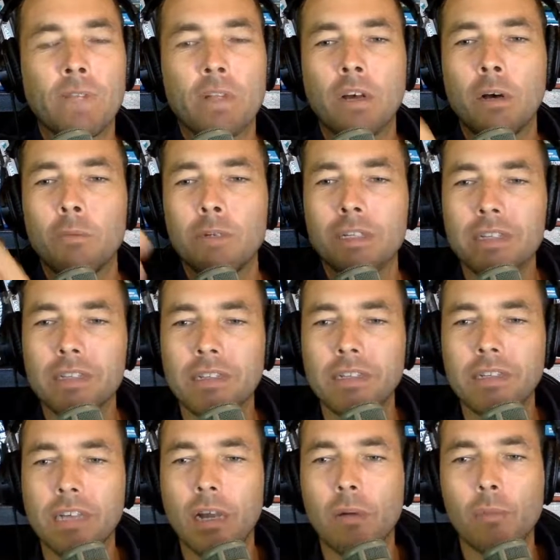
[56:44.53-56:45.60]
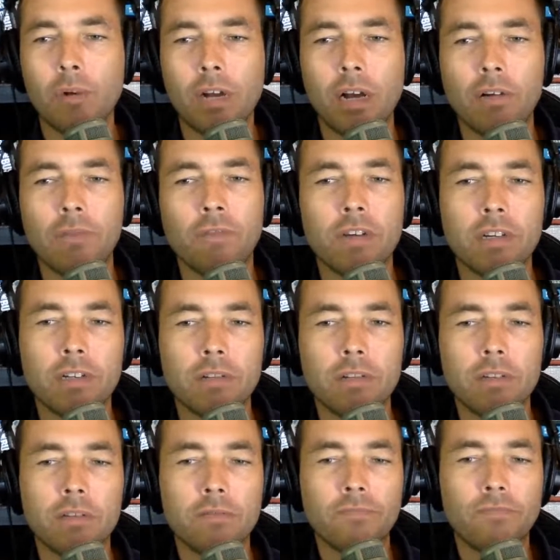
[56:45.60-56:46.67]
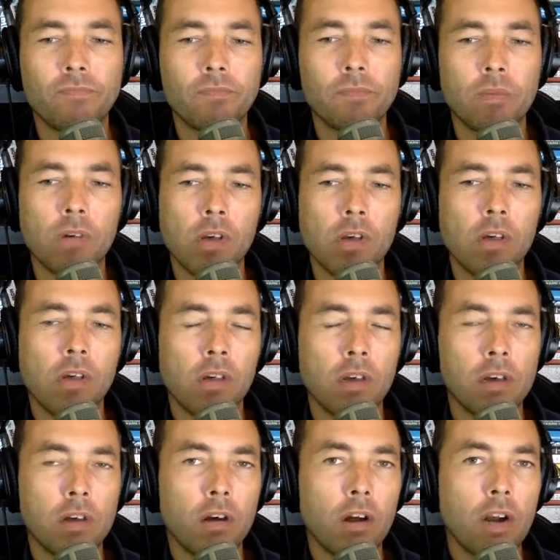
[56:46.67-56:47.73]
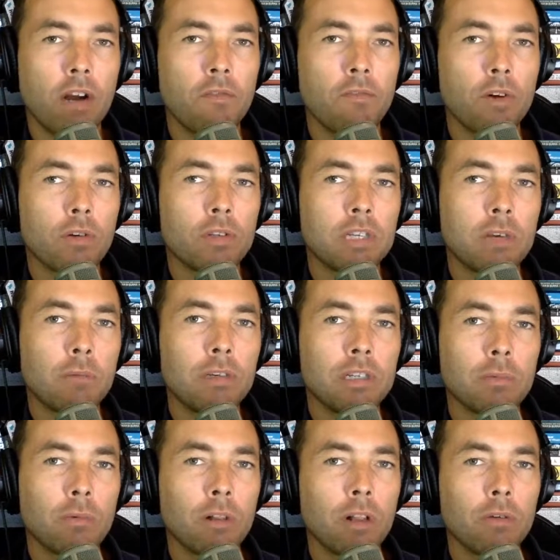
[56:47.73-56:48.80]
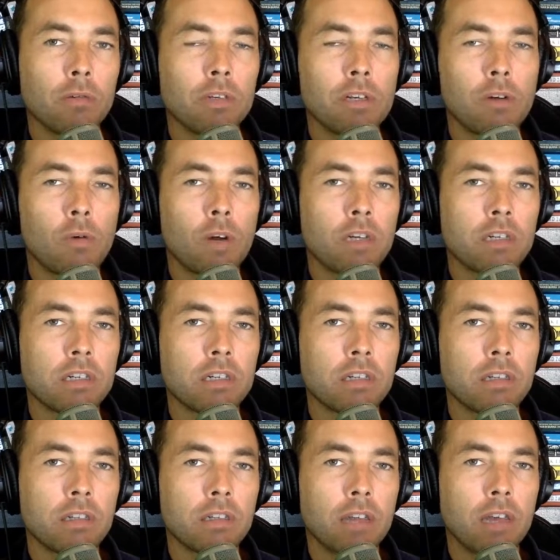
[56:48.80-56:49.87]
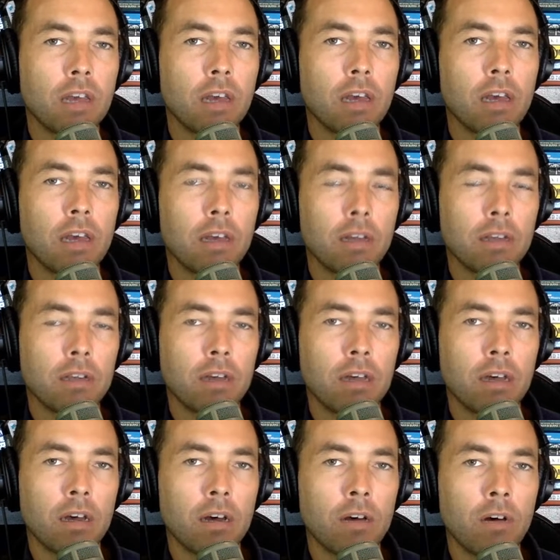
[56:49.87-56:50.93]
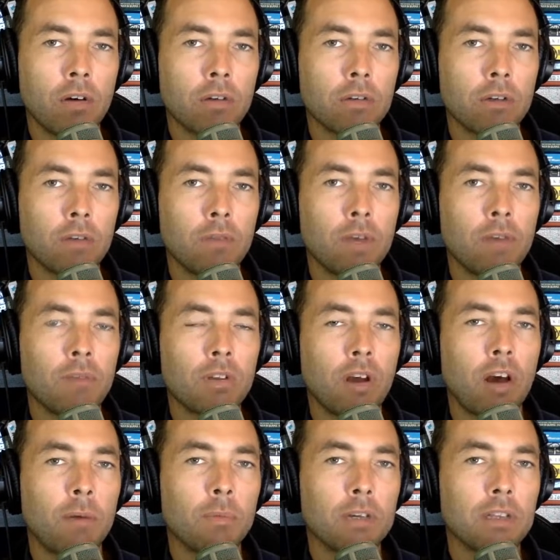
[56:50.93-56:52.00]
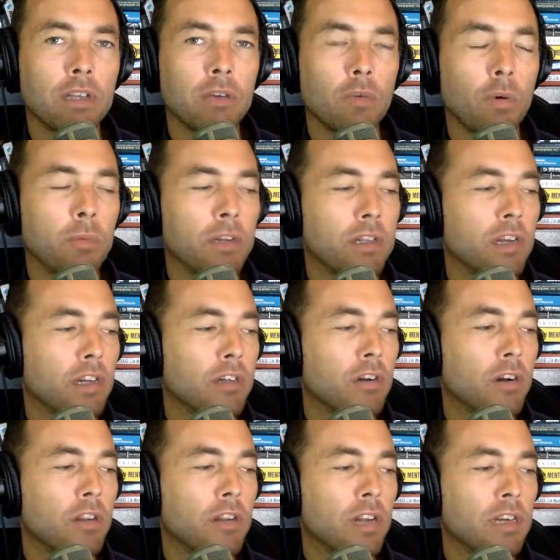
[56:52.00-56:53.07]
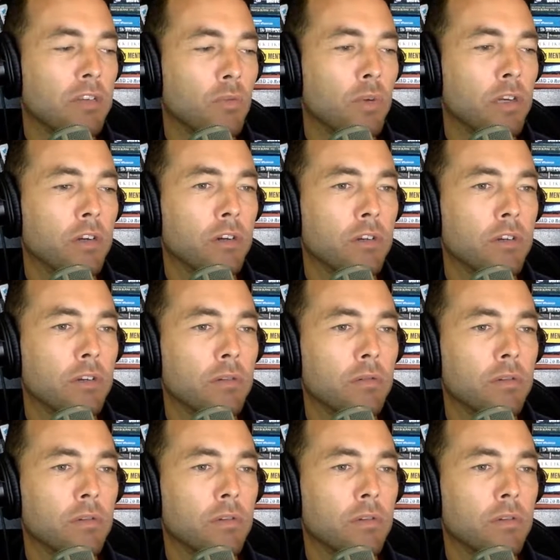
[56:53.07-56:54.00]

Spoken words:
I'm going to get these hammered out eventually. All right, folks, give me some closing questions, and also if you have a topic that you want me to touch on in the next week or two.